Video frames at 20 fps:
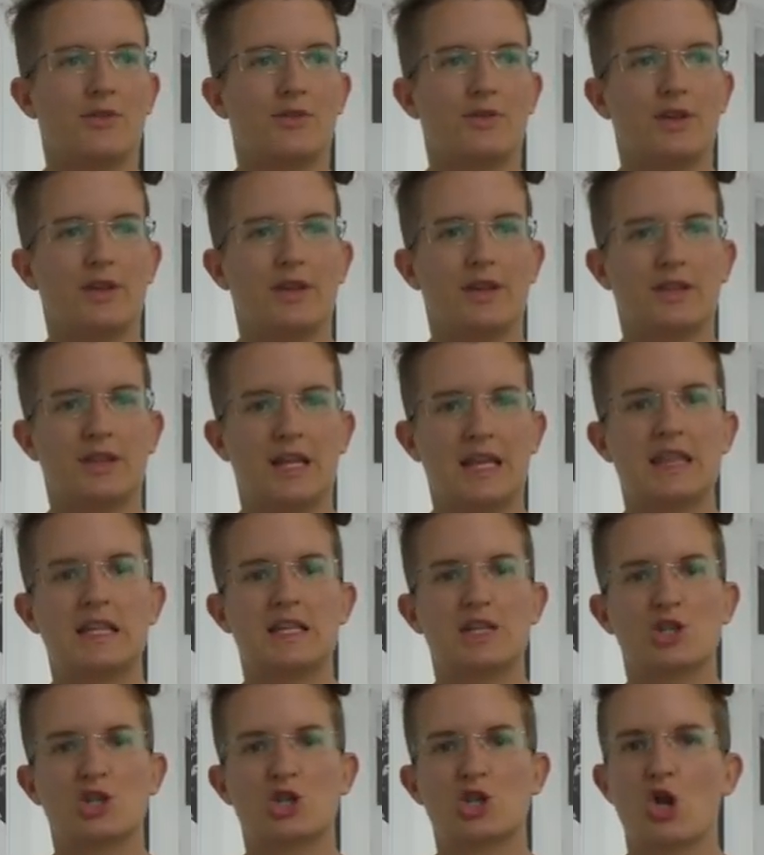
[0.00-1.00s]
The thing
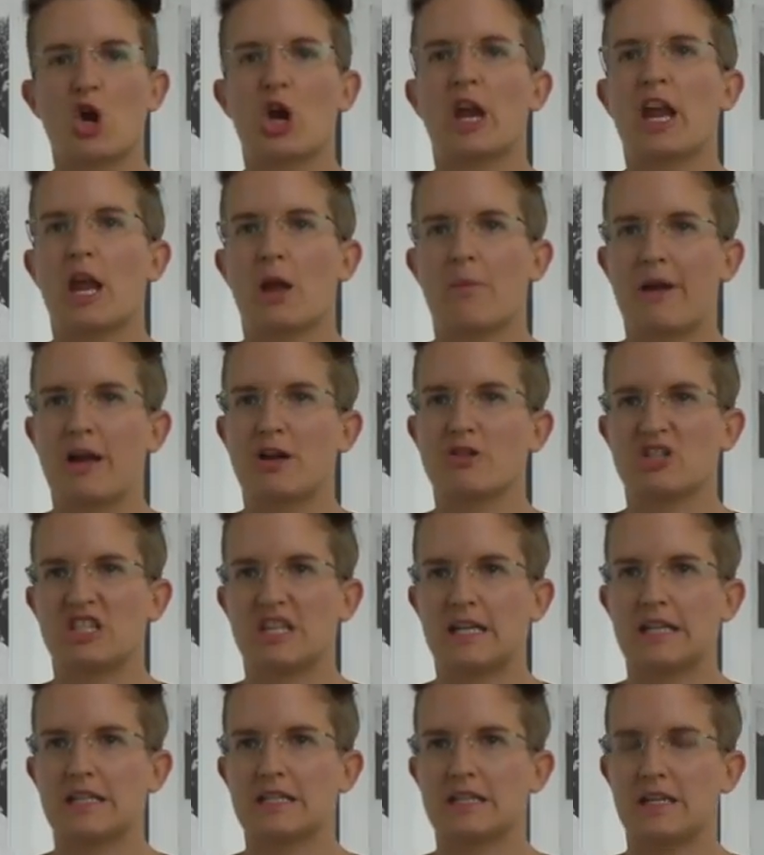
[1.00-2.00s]
that's shocking about
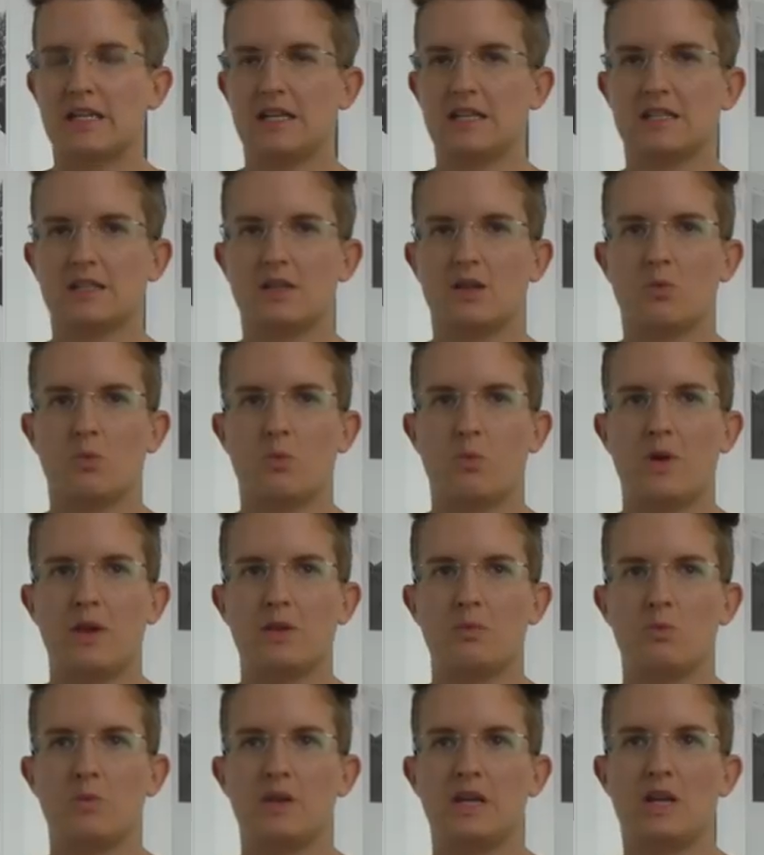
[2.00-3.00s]
it is that
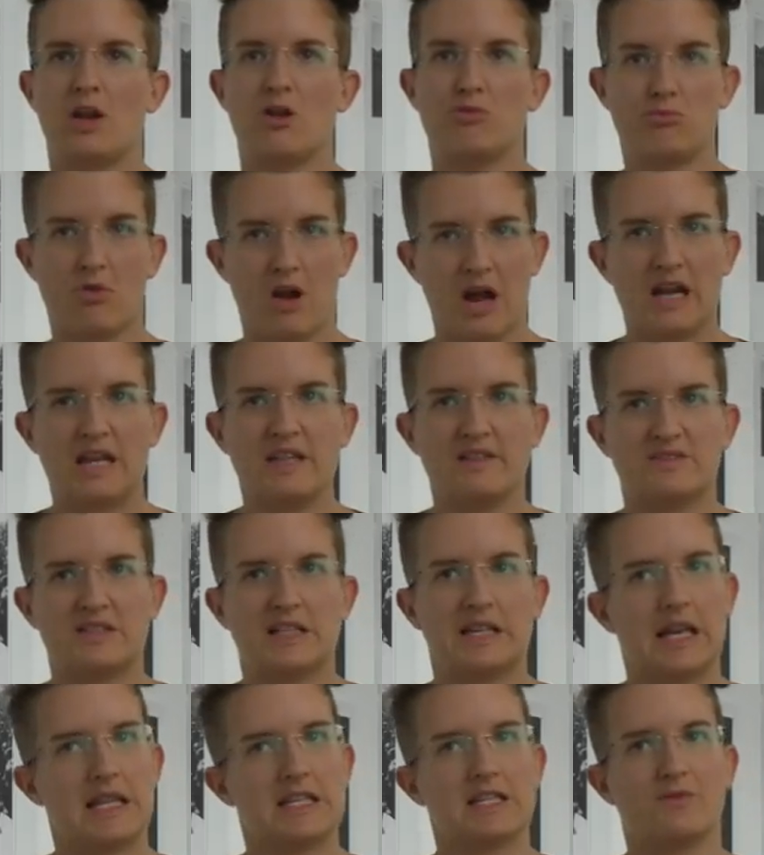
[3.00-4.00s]
when we arrived
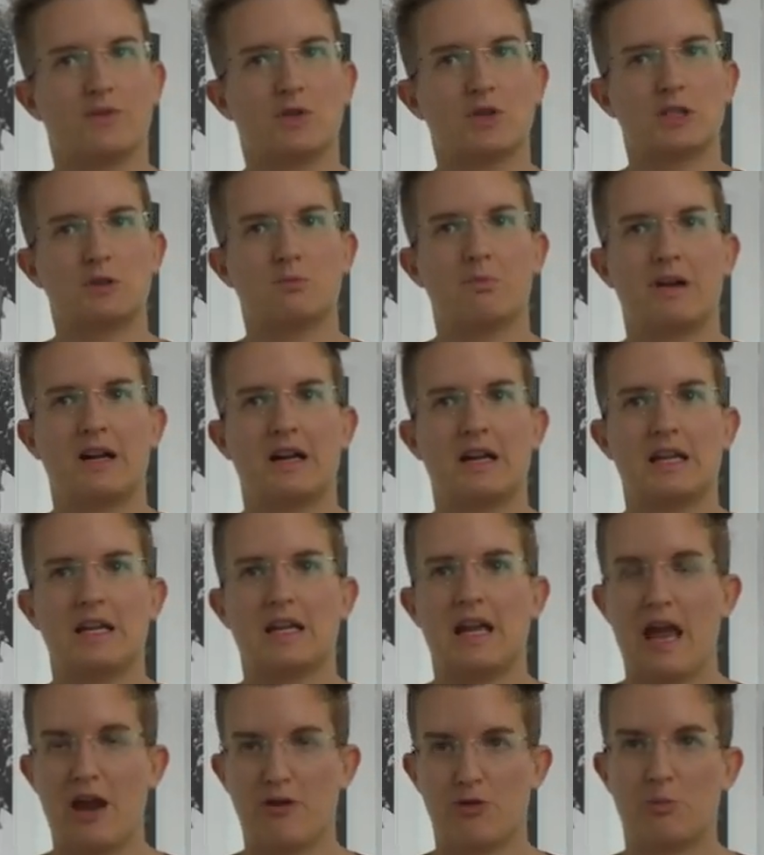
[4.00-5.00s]
at Lesbos by
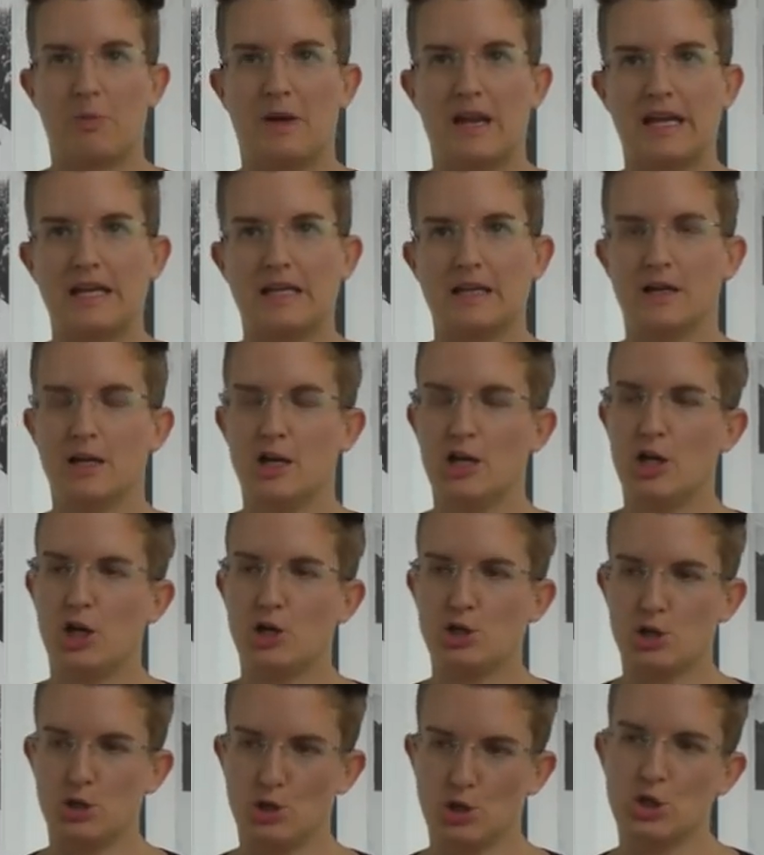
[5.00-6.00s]
aeroplane,
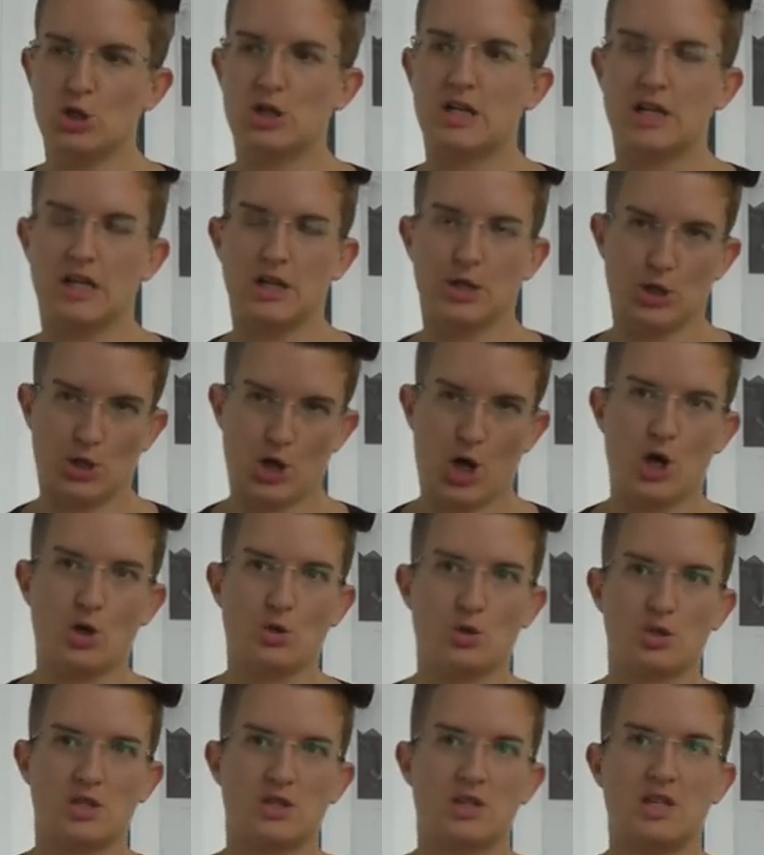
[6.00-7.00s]
and you look at the
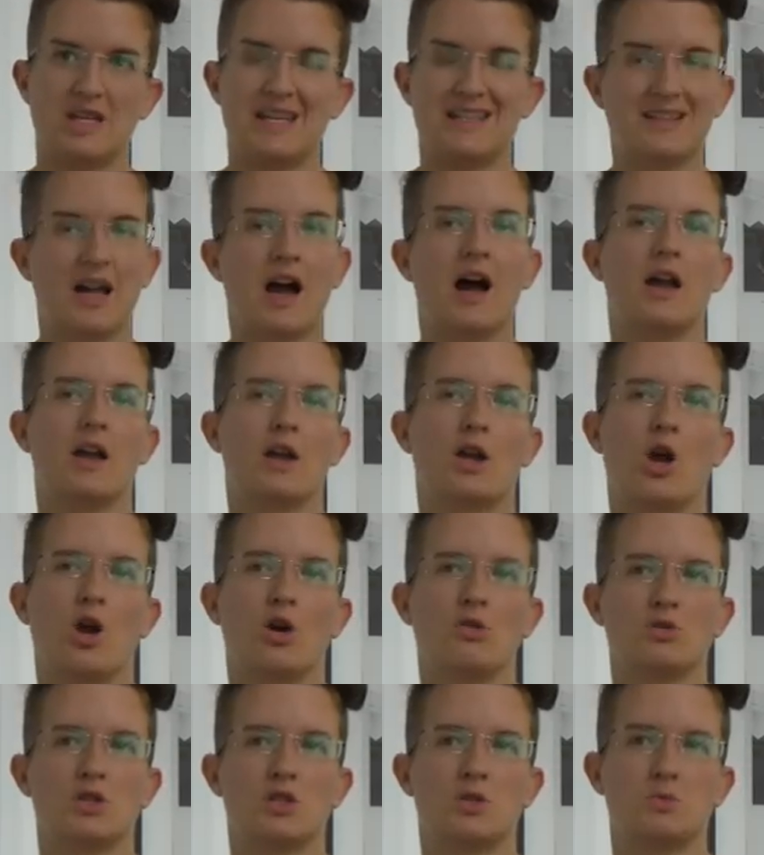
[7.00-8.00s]
coast, the entire
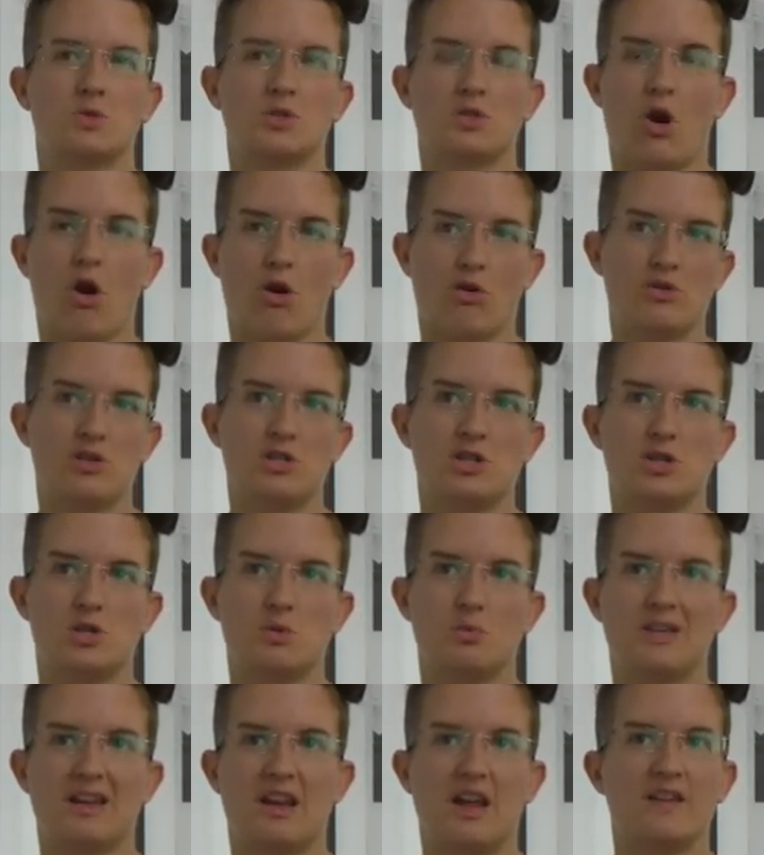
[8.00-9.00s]
coast was
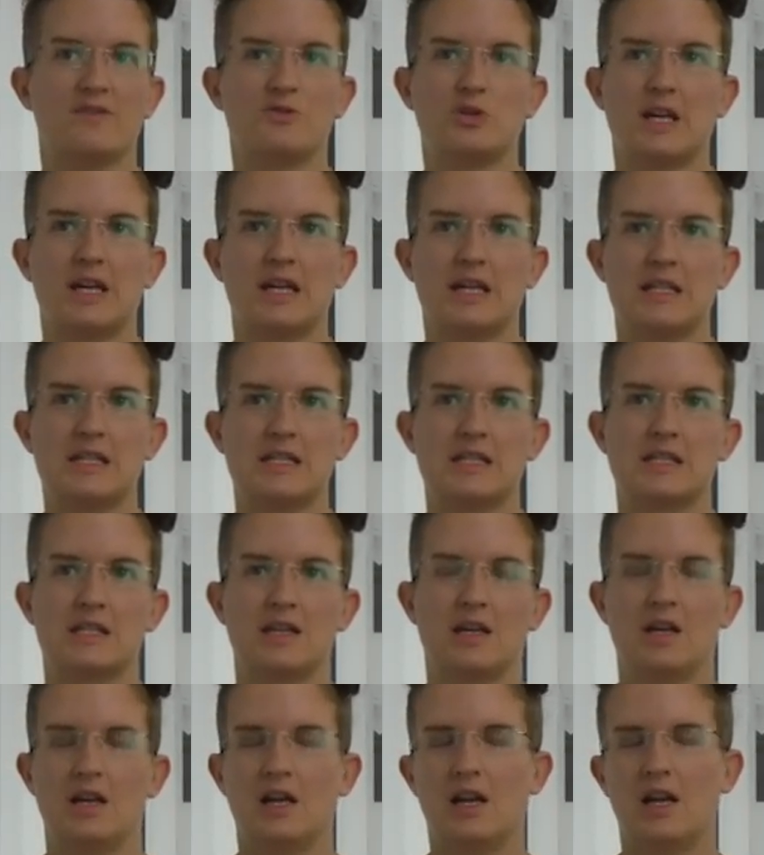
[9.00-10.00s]
orange with life jackets.